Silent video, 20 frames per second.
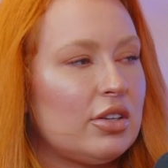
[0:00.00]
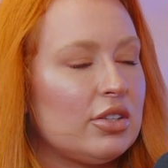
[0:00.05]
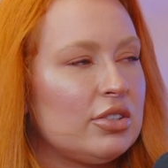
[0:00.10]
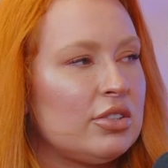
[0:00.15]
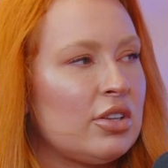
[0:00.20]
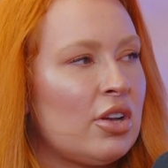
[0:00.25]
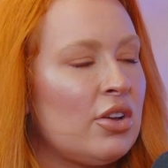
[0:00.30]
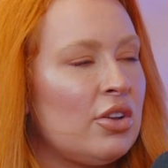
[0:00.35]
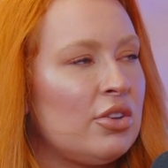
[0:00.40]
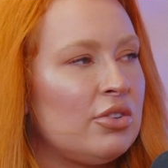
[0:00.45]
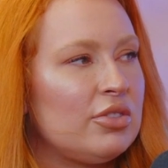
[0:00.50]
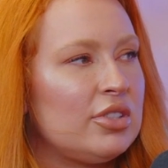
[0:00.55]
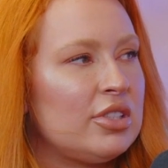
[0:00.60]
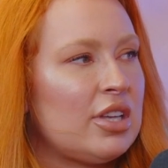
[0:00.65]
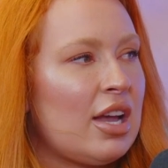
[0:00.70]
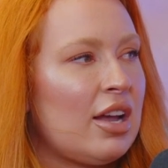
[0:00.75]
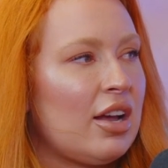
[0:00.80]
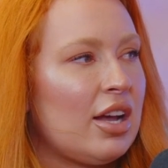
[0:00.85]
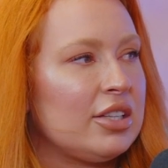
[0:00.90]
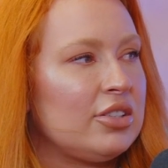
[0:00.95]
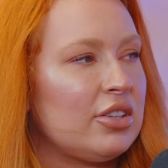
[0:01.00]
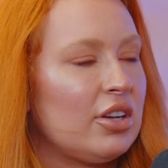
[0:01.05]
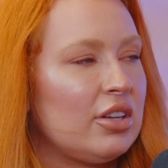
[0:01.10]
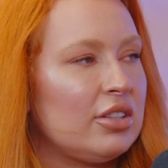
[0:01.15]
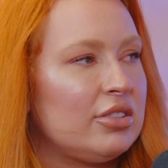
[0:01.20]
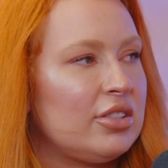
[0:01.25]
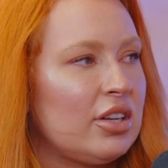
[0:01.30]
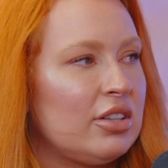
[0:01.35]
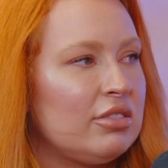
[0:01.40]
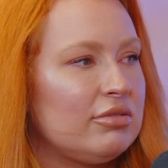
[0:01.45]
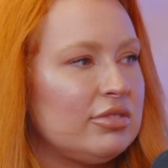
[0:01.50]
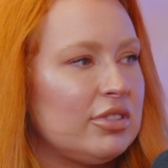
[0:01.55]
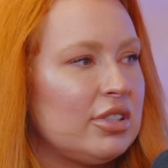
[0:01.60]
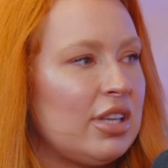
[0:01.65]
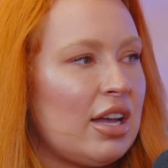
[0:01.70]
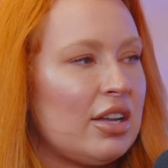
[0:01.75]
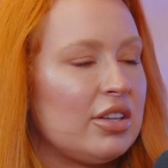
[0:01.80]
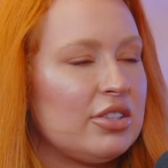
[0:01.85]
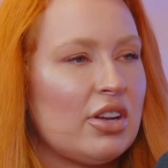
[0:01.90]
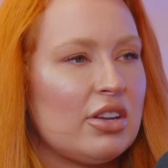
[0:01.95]
So yeah, I
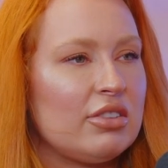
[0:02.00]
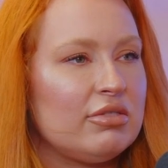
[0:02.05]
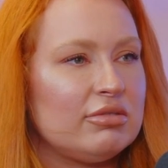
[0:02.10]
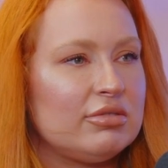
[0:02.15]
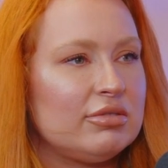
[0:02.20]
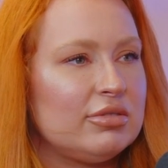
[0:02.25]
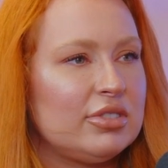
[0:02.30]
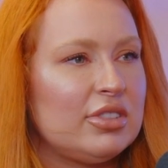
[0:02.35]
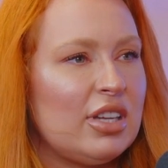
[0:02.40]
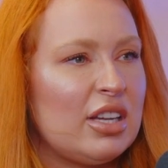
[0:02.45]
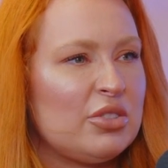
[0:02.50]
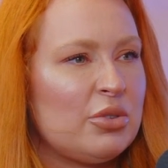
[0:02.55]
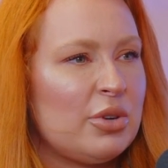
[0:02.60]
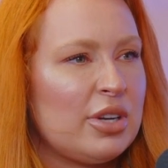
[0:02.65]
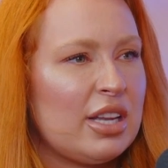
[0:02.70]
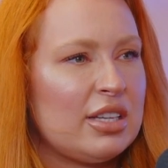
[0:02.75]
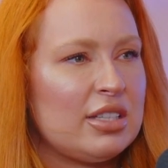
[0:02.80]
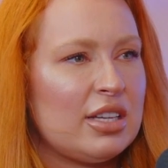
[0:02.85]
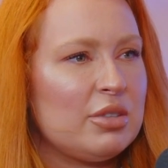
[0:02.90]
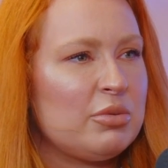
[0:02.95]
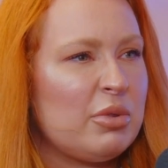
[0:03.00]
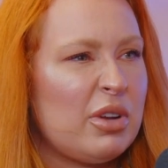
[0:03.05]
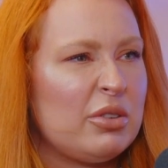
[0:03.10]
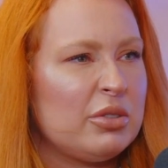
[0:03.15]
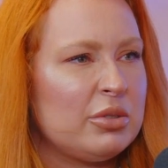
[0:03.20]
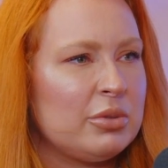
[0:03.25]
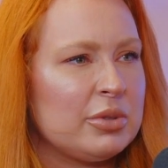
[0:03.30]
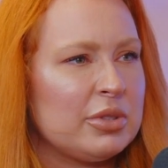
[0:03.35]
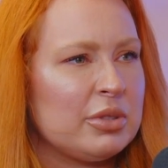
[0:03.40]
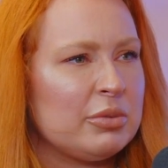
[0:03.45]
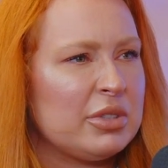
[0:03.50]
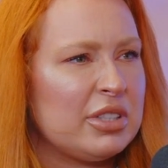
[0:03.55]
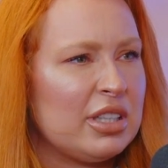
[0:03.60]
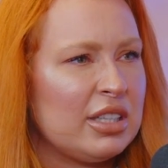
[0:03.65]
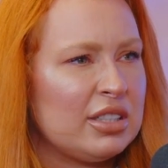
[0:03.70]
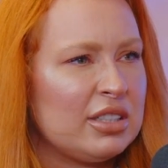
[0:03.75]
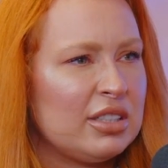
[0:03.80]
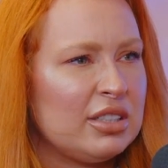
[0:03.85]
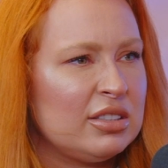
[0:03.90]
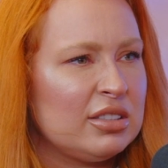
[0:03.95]
don't. 28 days. What else what
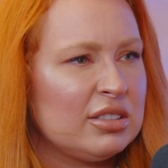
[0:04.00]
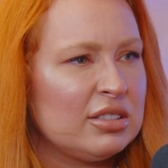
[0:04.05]
they say?